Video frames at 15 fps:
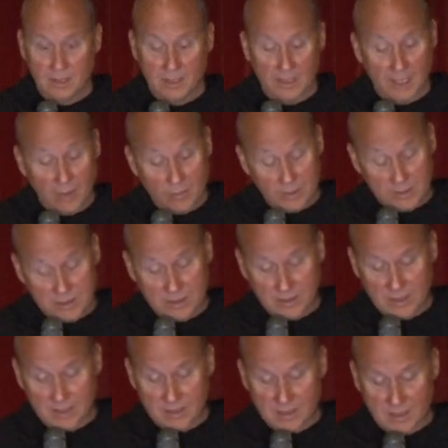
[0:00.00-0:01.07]
And I want to
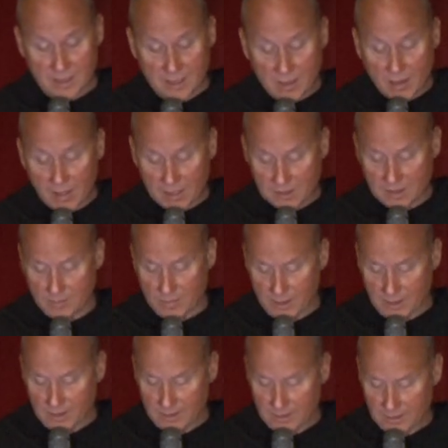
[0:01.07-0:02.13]
suggest that it ought to
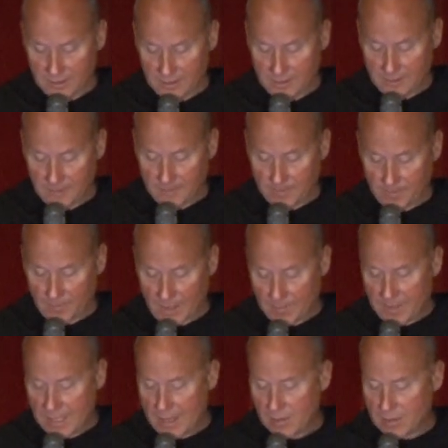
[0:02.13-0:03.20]
be. I
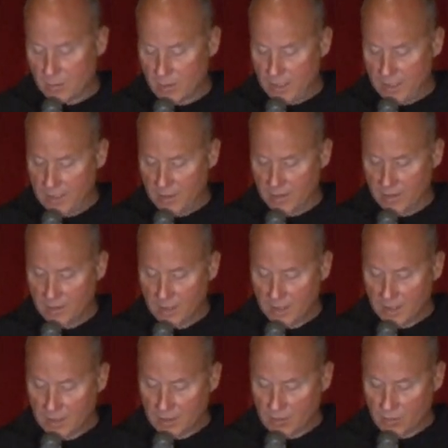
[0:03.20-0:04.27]
mean, how can we hear
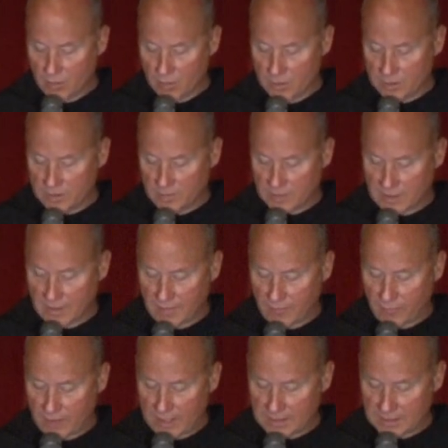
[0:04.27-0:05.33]
the words of St.
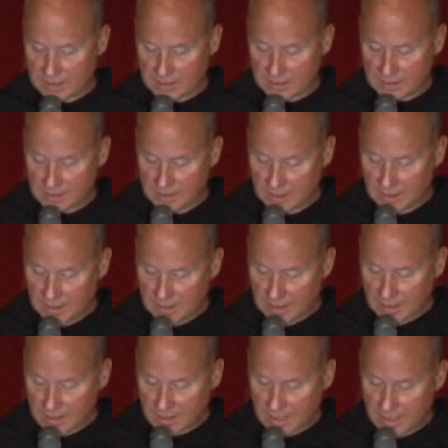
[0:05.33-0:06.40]
Francis
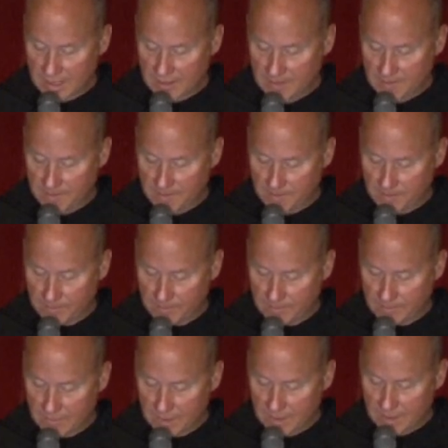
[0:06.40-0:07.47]
again
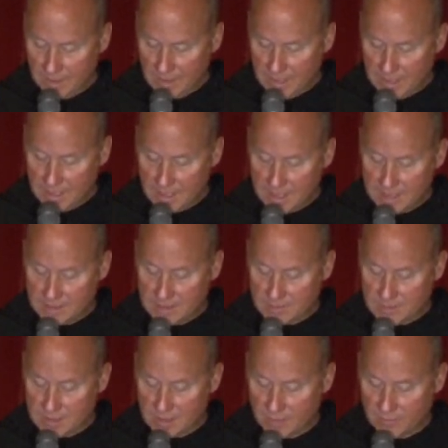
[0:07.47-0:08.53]
he hides
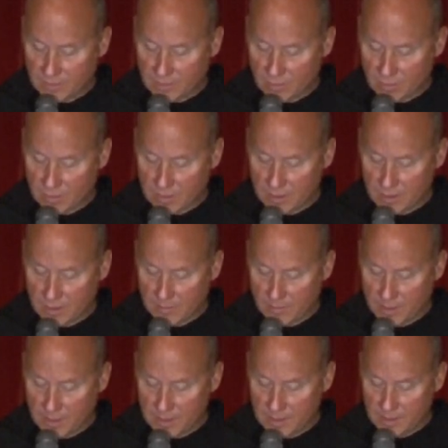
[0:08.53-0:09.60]
himself under ordinary
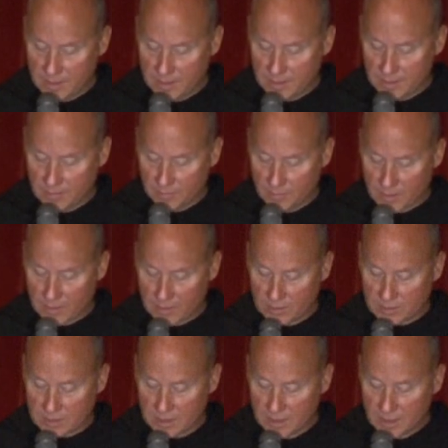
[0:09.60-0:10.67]
bread.
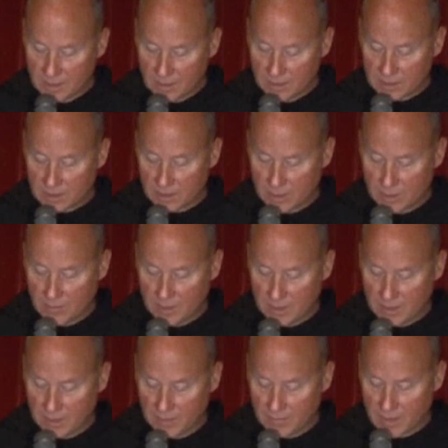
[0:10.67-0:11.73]
Brothers, look at the
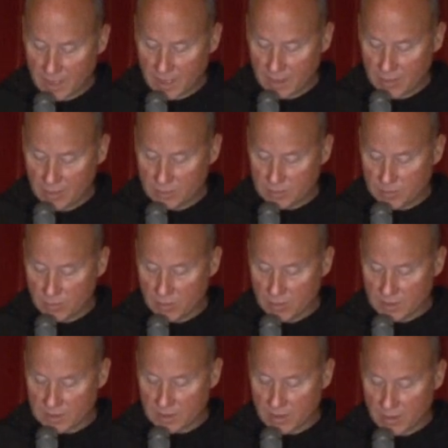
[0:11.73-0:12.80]
humility of God who's poured
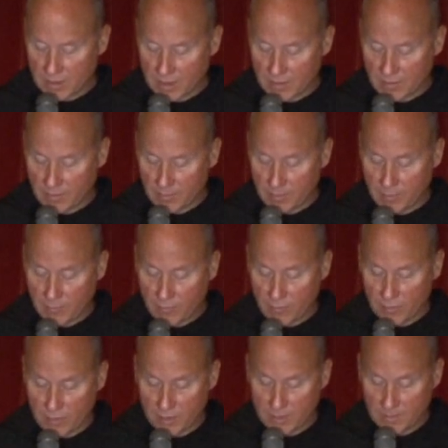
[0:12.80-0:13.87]
his heart out
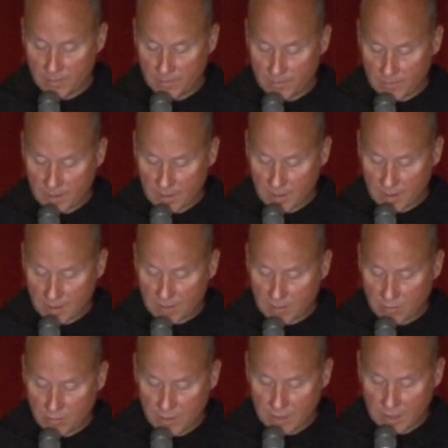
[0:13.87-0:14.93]
before him. How
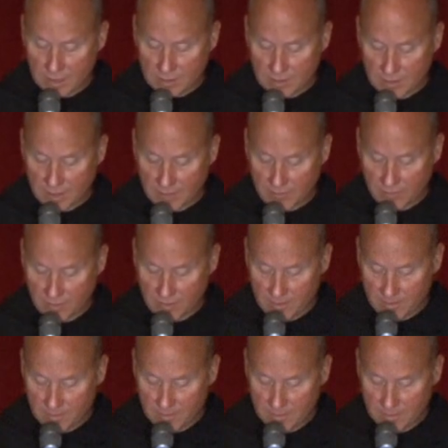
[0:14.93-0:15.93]
can we not do that for him?